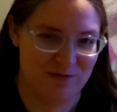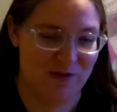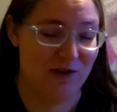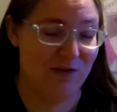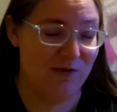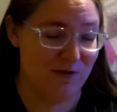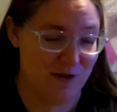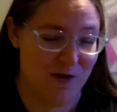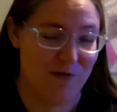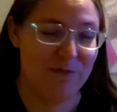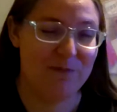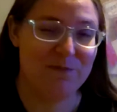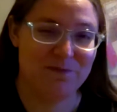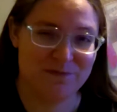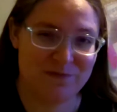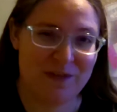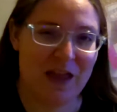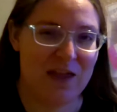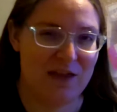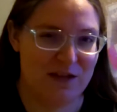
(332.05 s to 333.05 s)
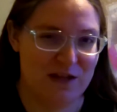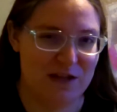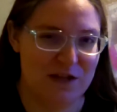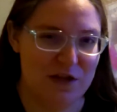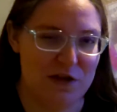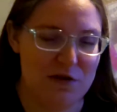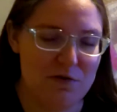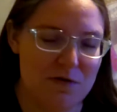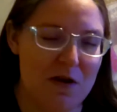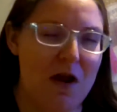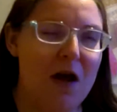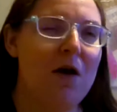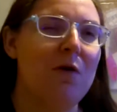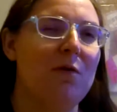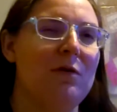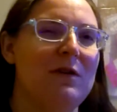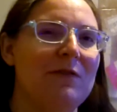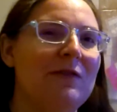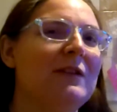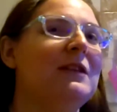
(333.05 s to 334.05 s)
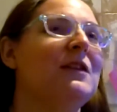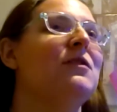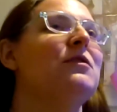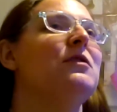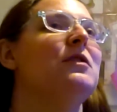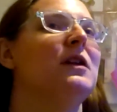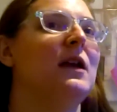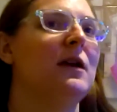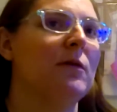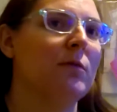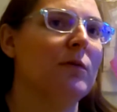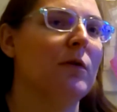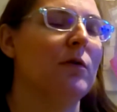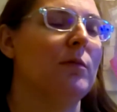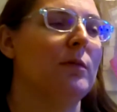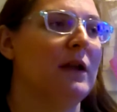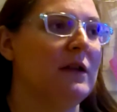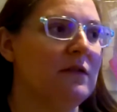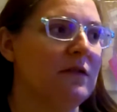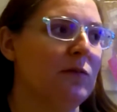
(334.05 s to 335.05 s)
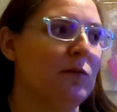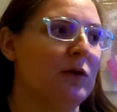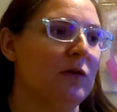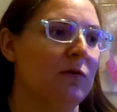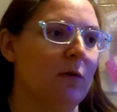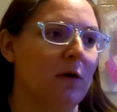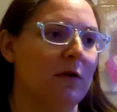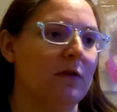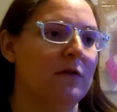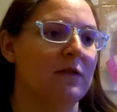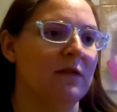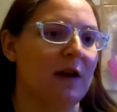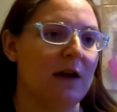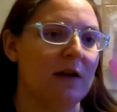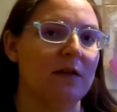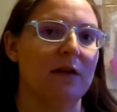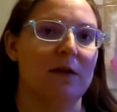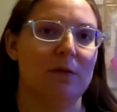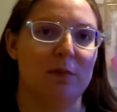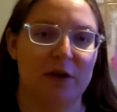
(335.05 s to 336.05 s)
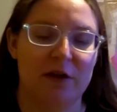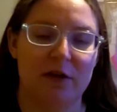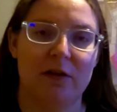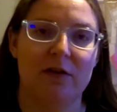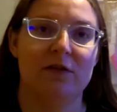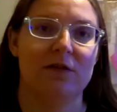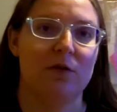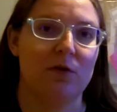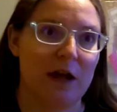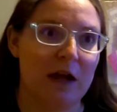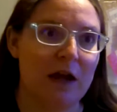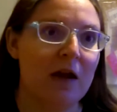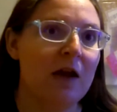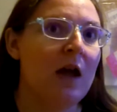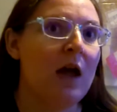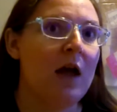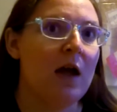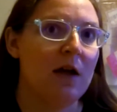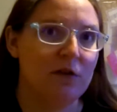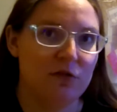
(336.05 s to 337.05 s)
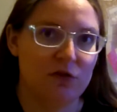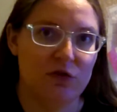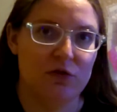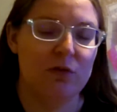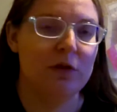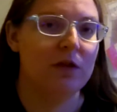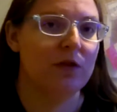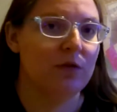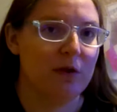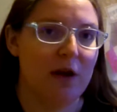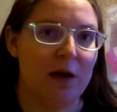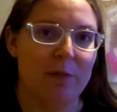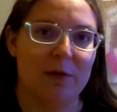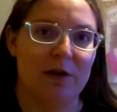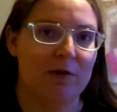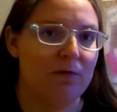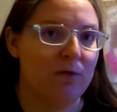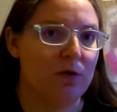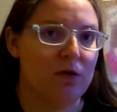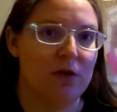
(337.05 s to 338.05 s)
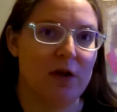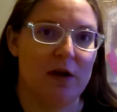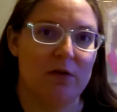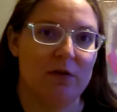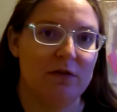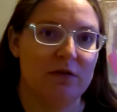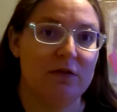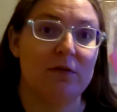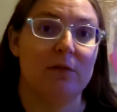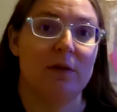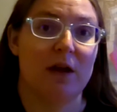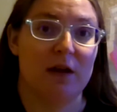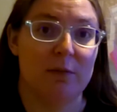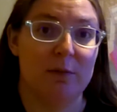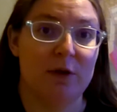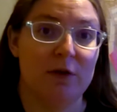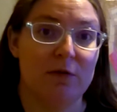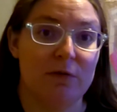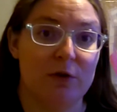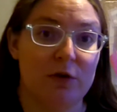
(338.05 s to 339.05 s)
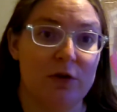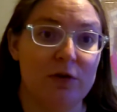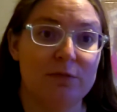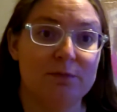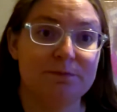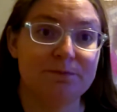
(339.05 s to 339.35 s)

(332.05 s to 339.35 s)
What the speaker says: You know, even though you can't romance him in 1, sadly, but it's okay. 2 and 3, I'm here for you, Garrus. I'm here for you.